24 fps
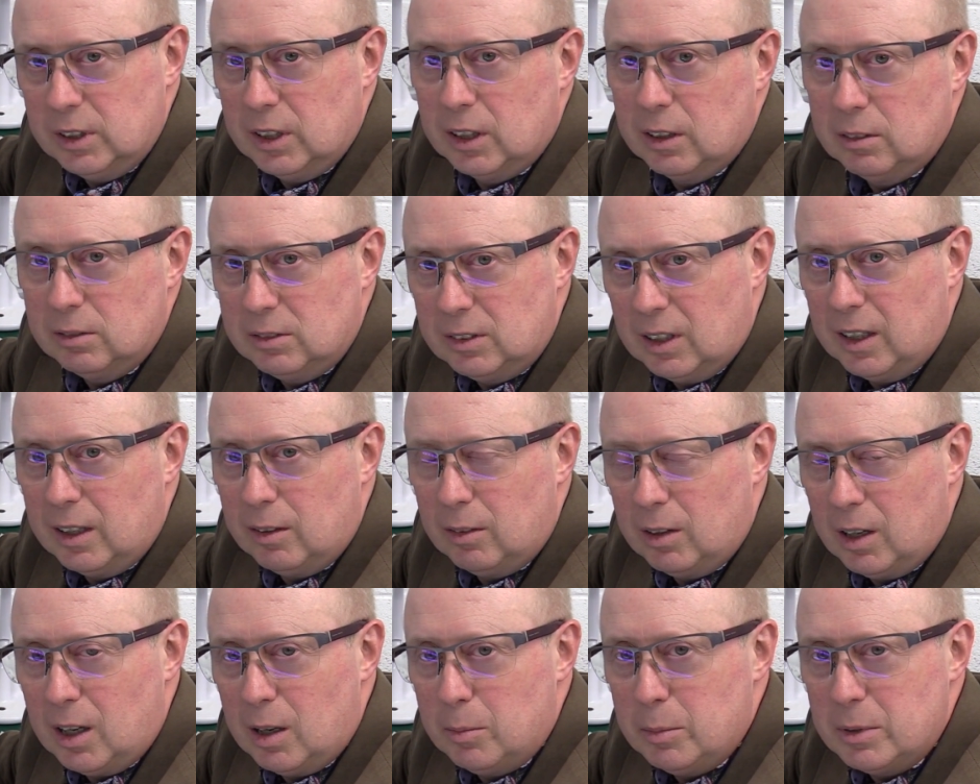know,
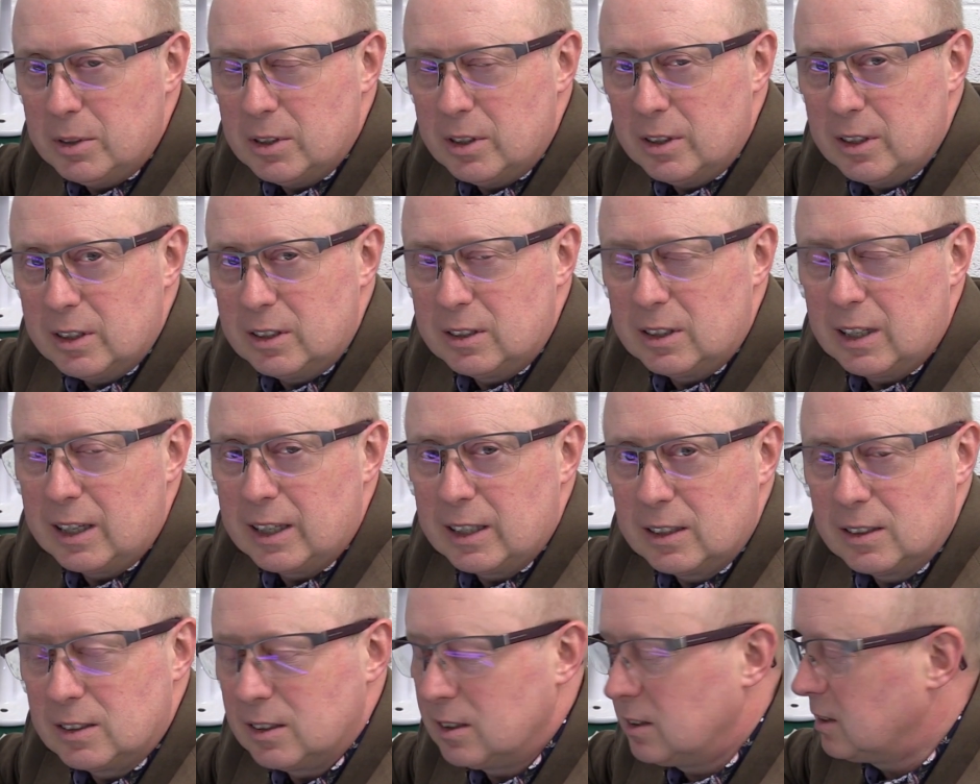dioramas in the
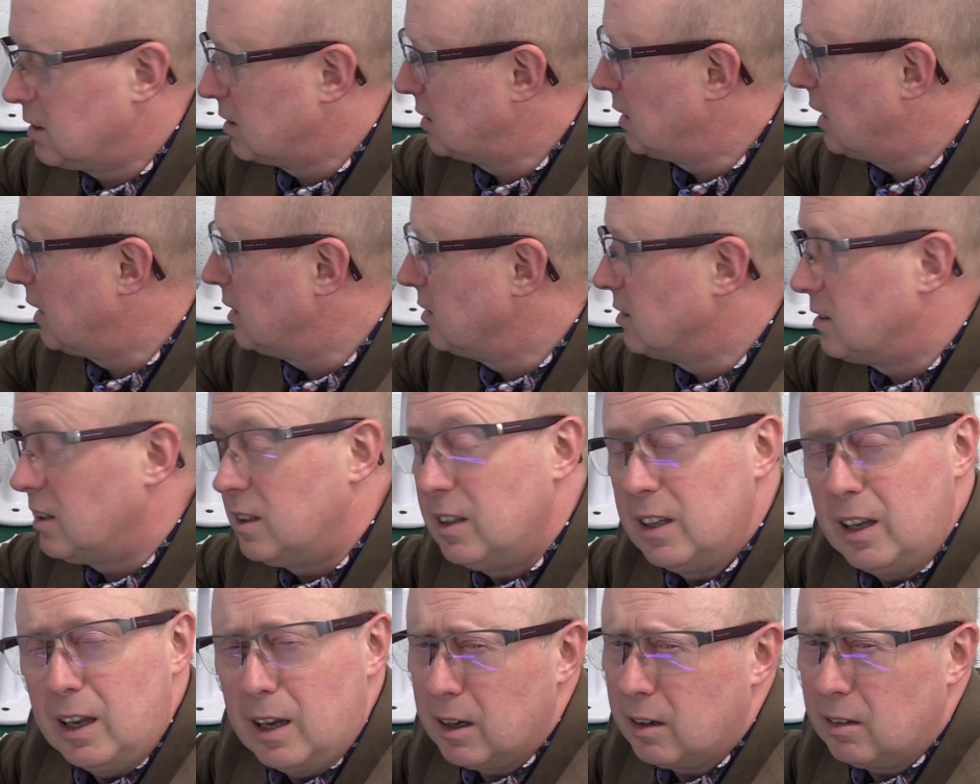tanks and stands in
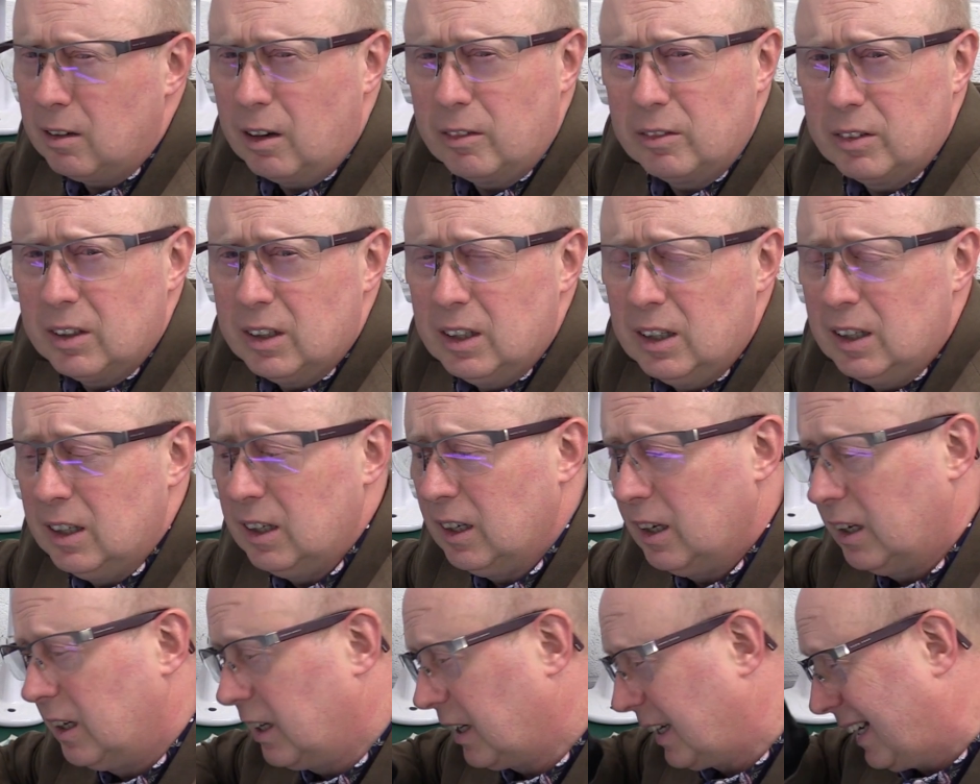the aircraft.
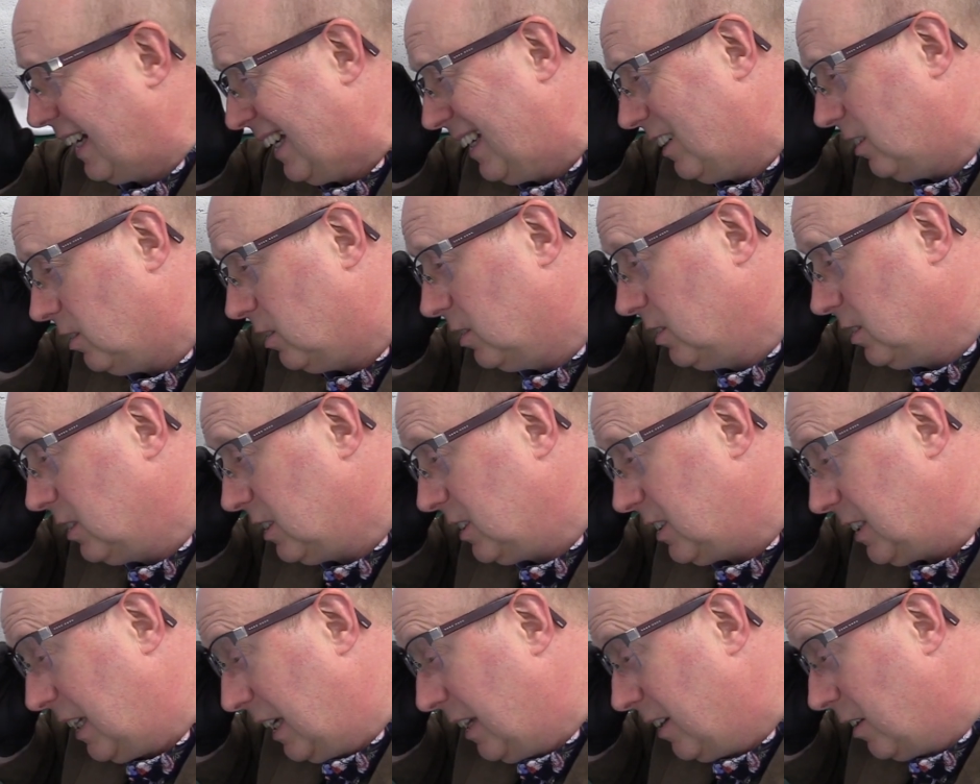And I cannot
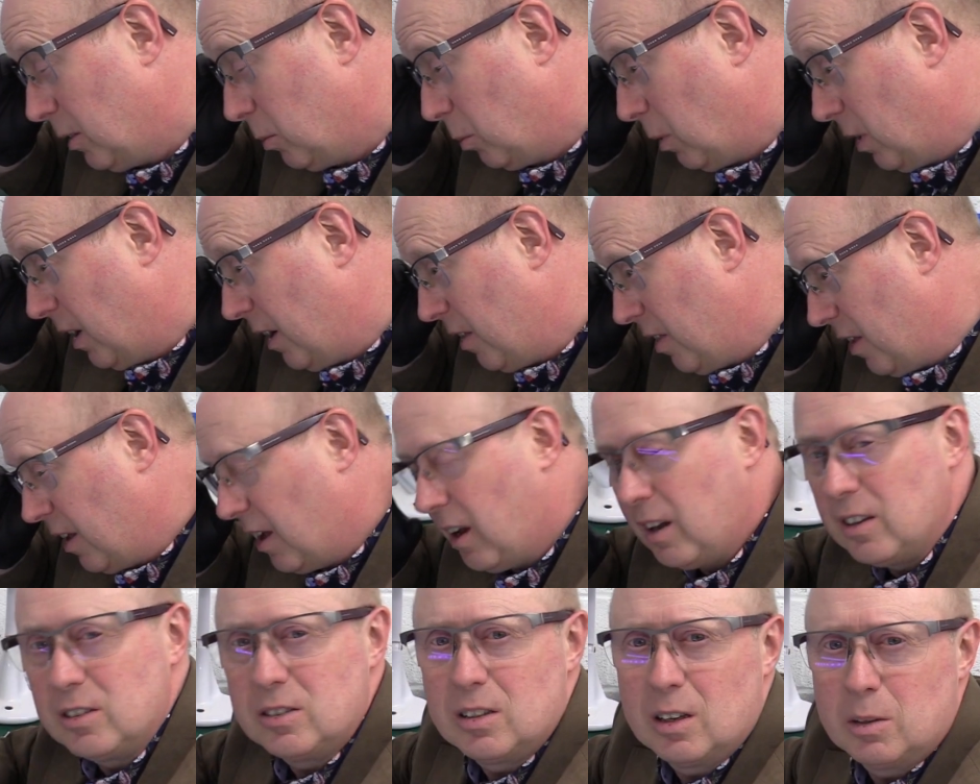understand why they
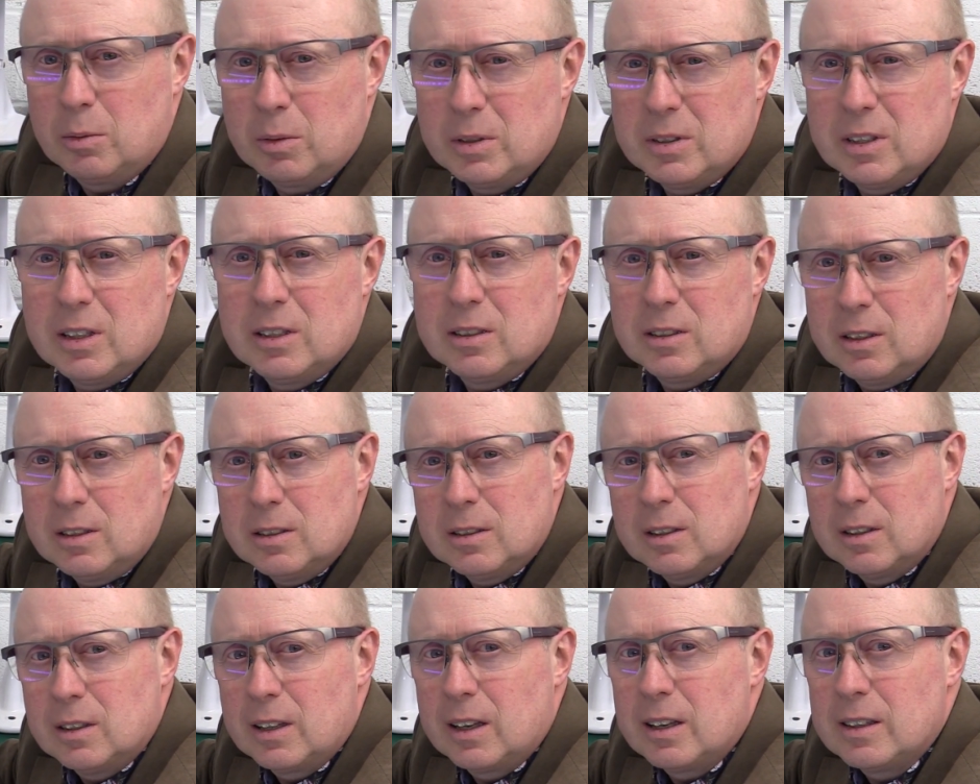are so
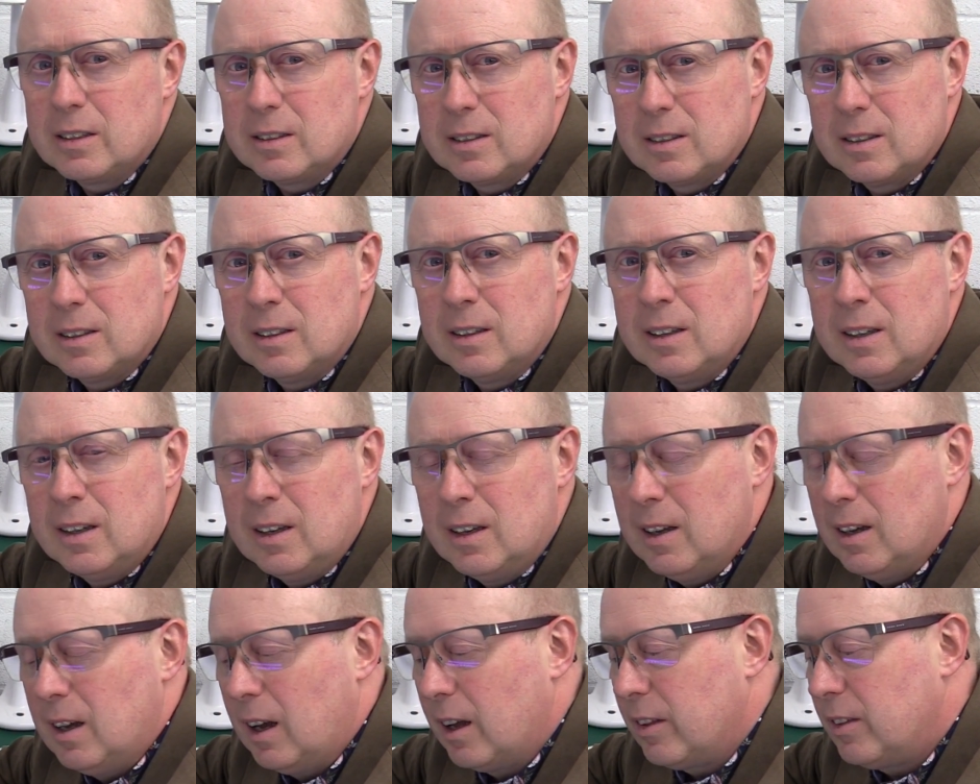resistant to this.
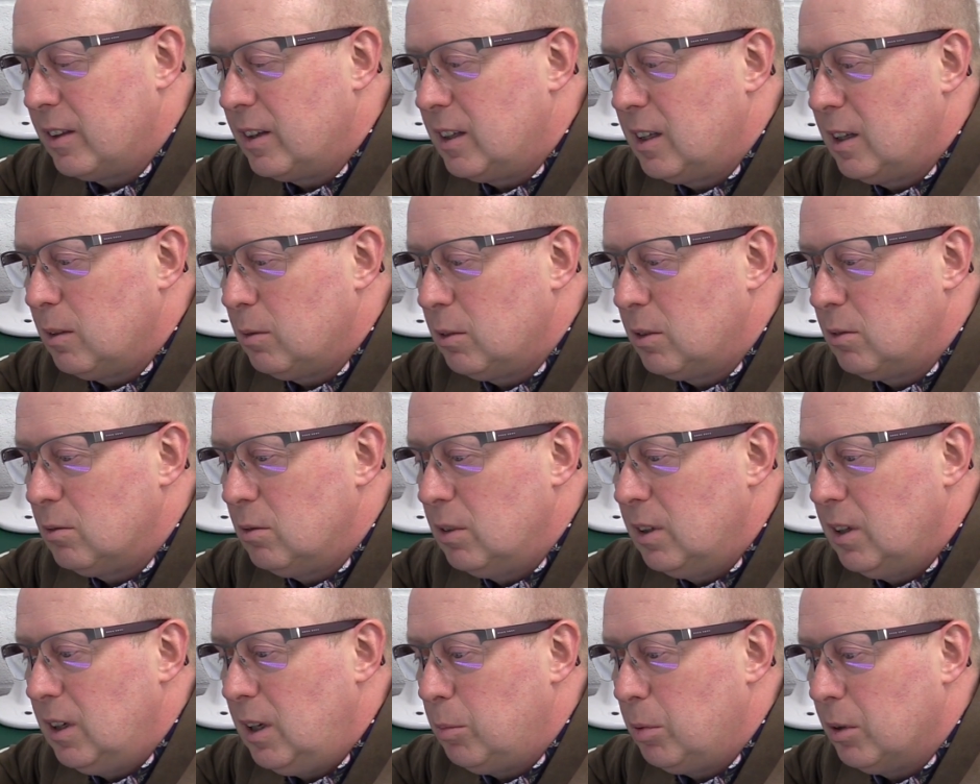I think it would
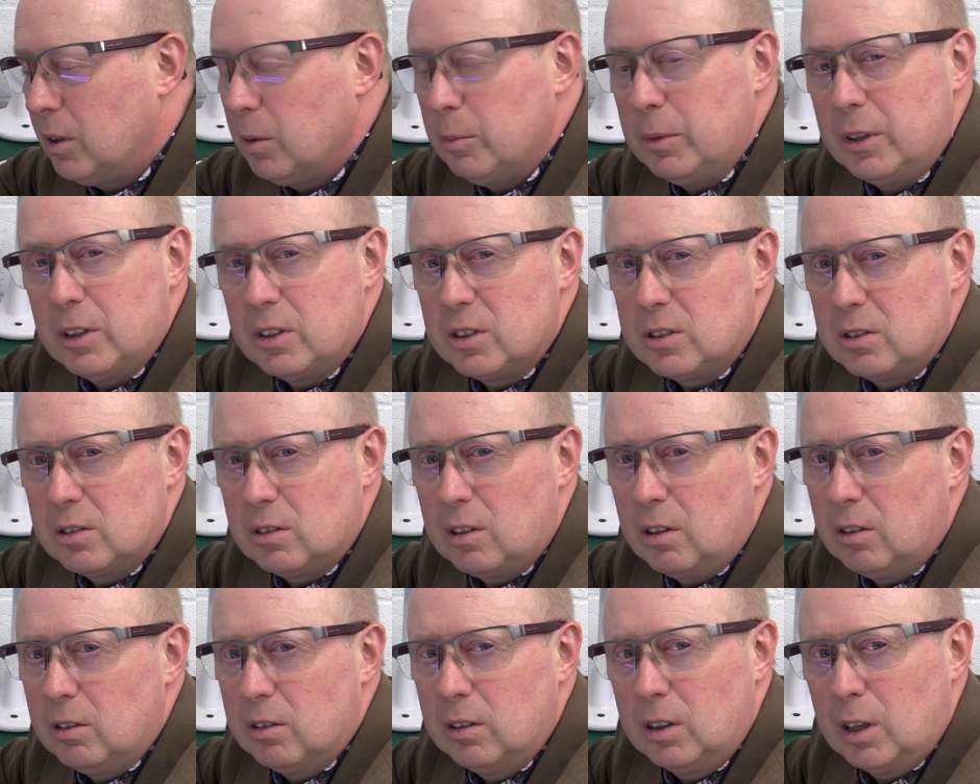really put them in a
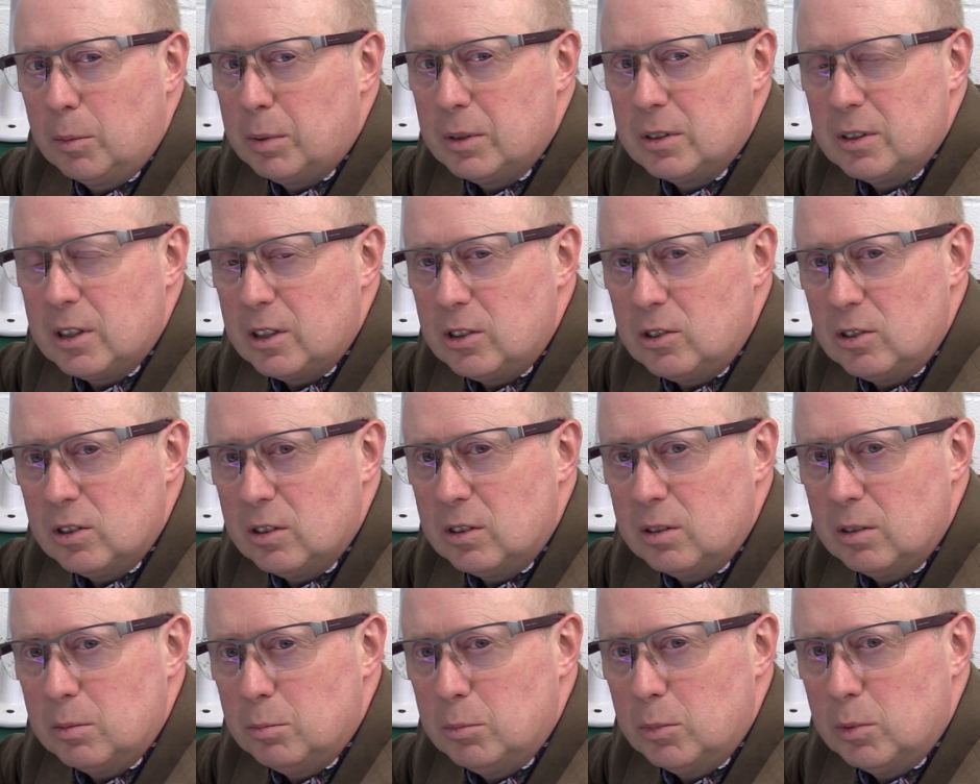stronger
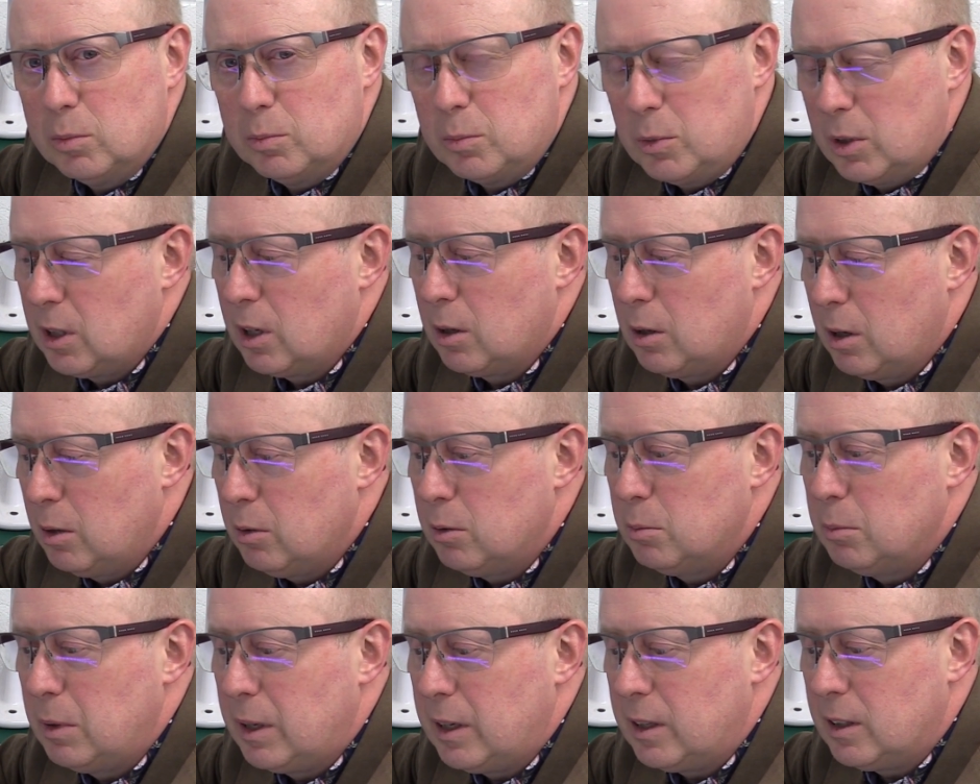position, and, you know, it
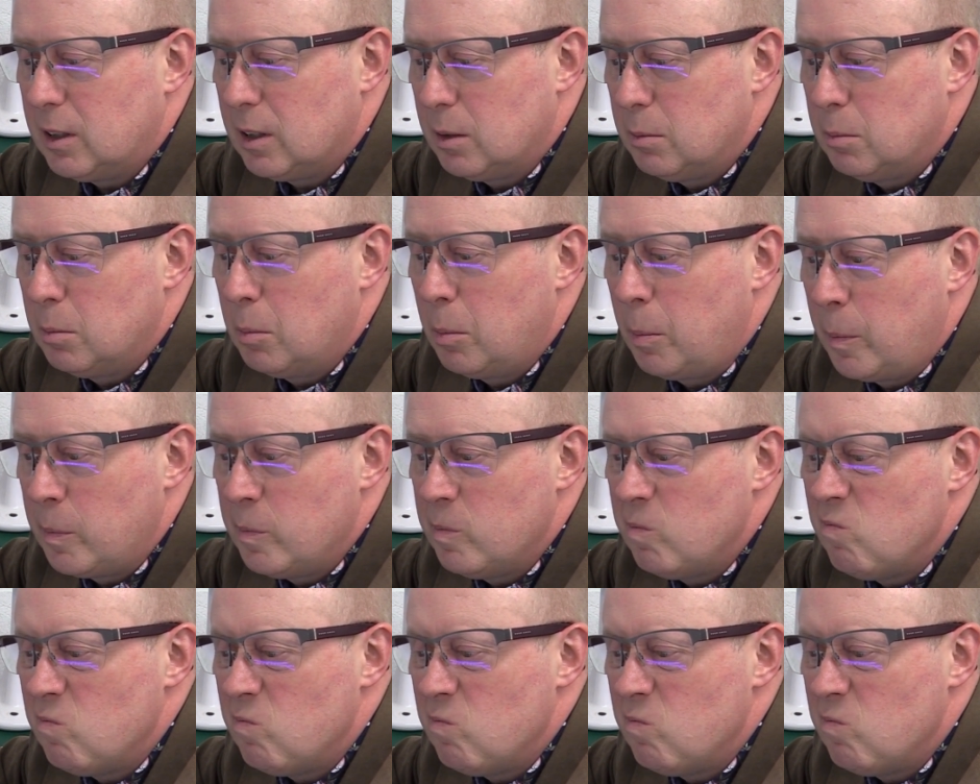would make them